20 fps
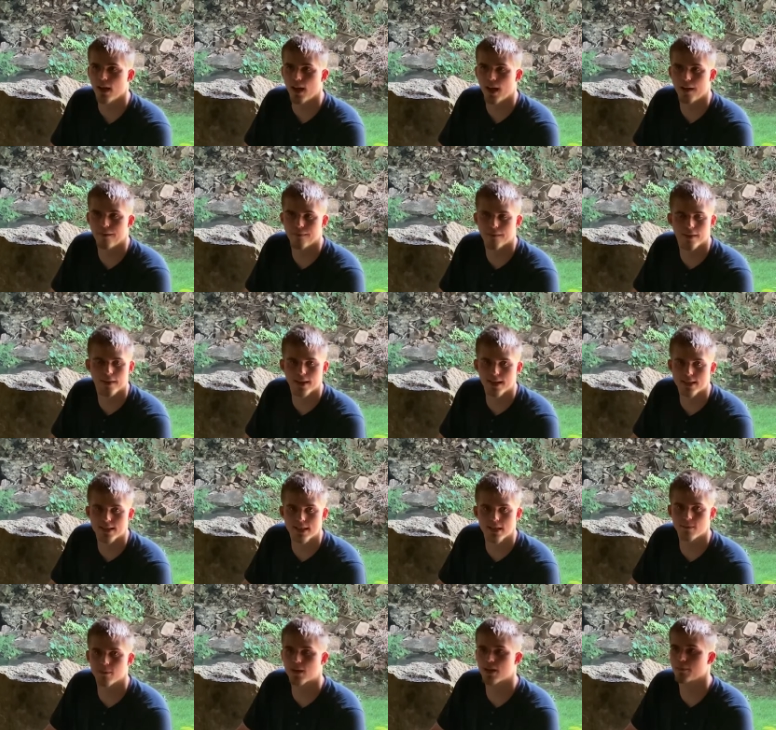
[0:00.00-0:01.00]
and they didn't
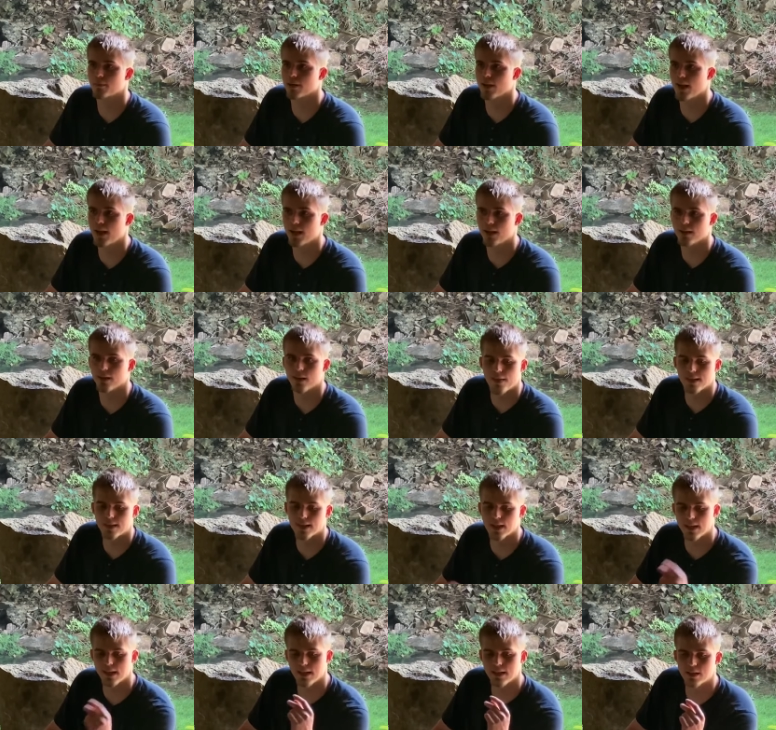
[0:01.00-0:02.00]
seem to complain. They
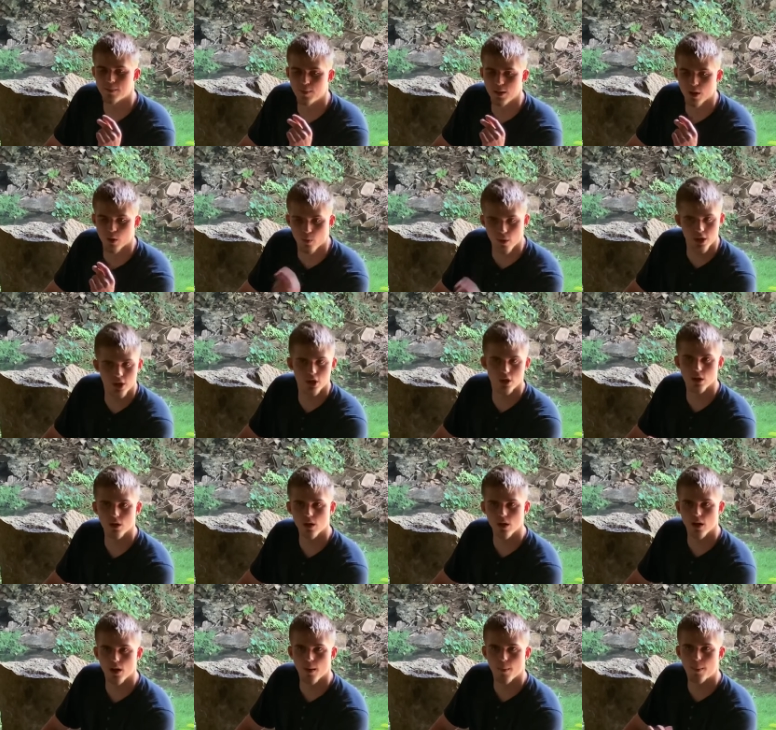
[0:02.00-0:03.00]
said it needs to be original,
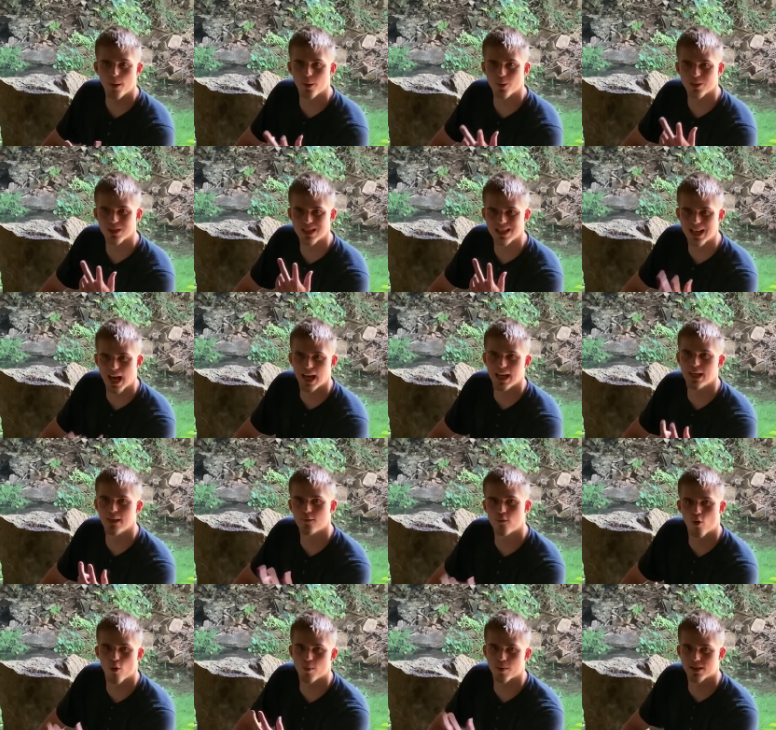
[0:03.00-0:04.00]
but it was
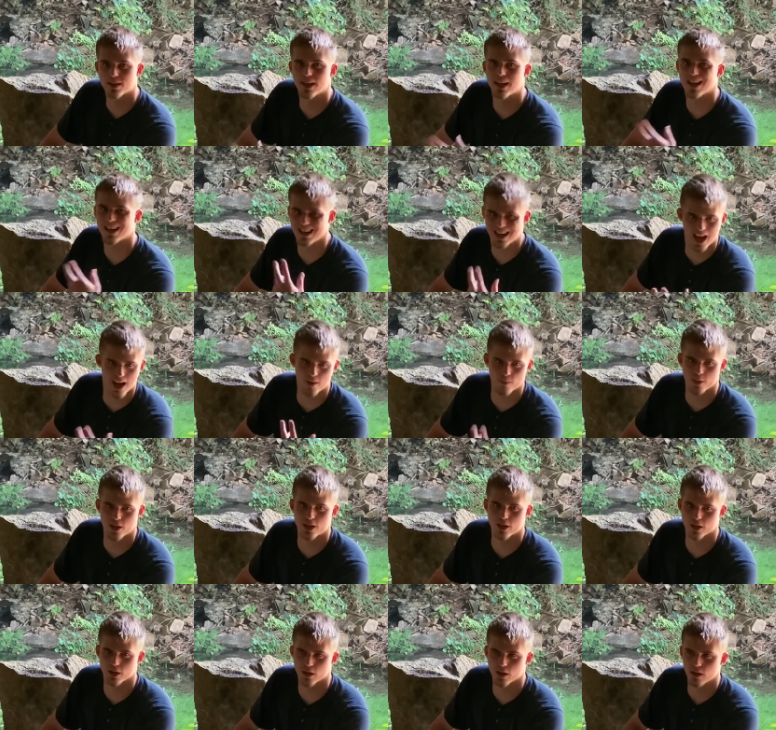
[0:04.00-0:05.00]
94% not
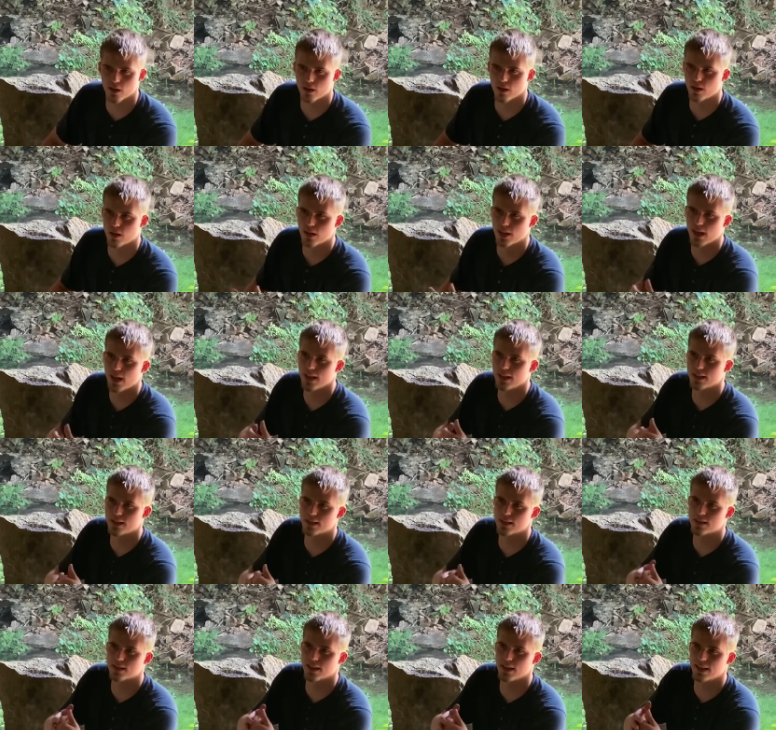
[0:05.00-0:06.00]
original. And
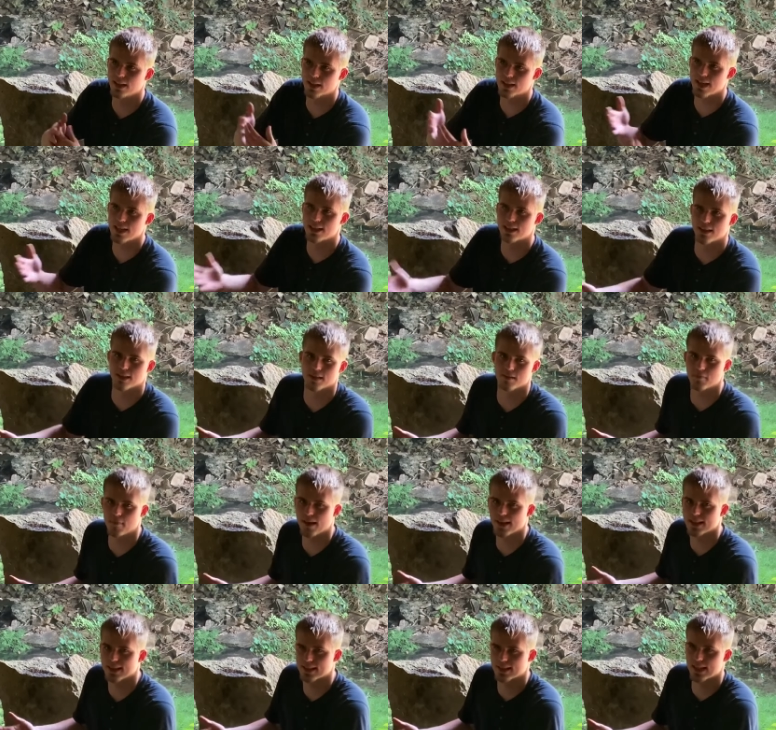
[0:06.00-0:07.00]
in this case, it doesn't
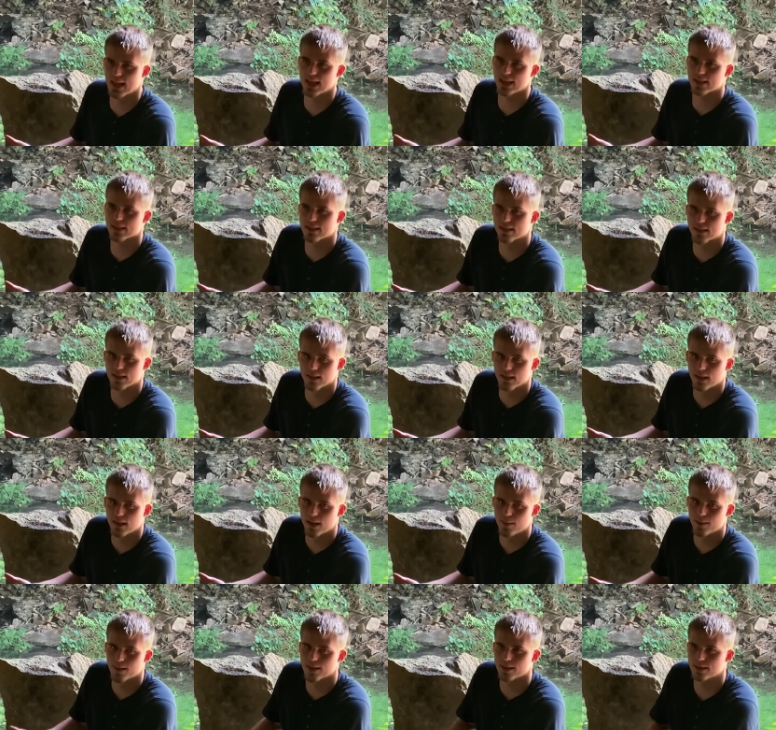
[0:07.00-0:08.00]
make sense
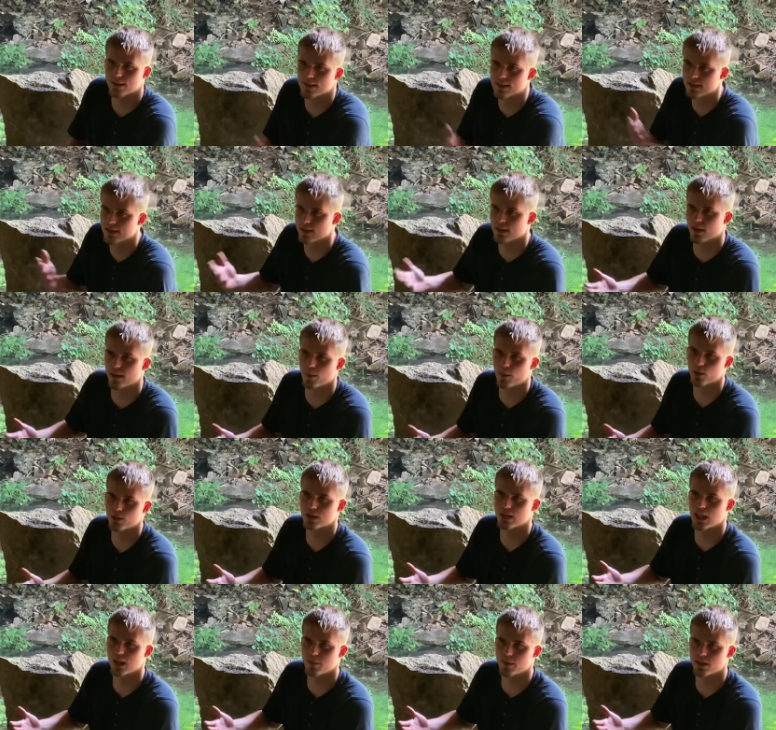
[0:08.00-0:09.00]
because it's
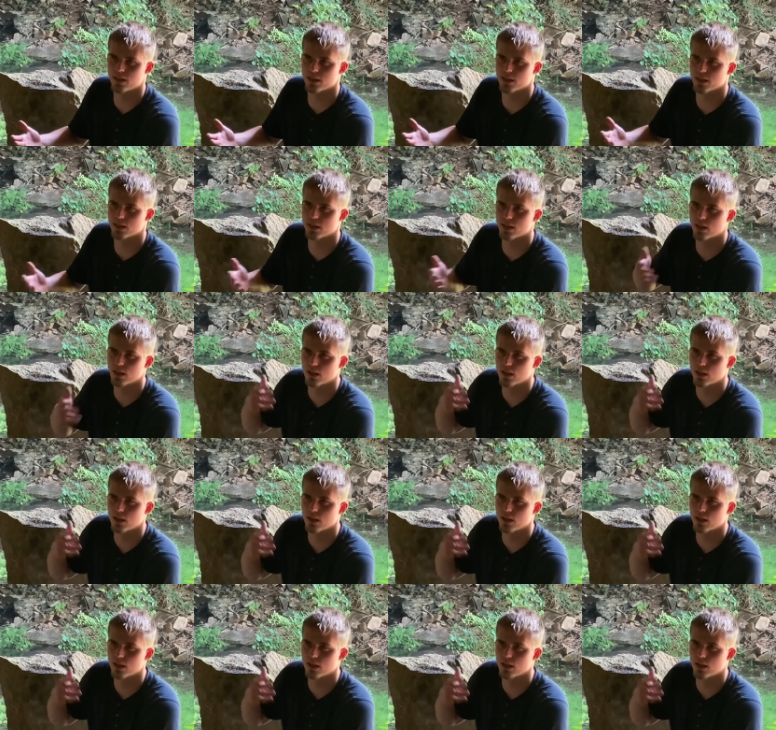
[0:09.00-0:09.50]
mostly images.